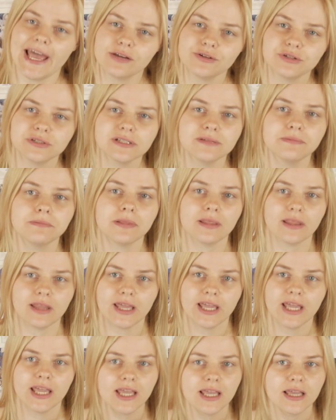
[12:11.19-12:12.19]
actually
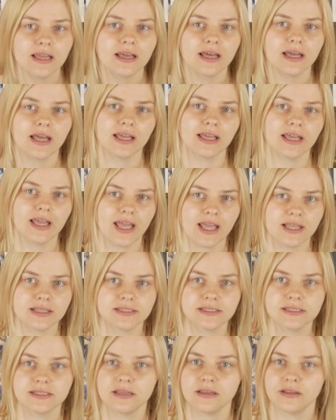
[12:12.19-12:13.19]
playing
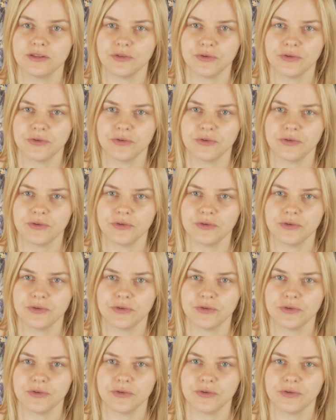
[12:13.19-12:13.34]
against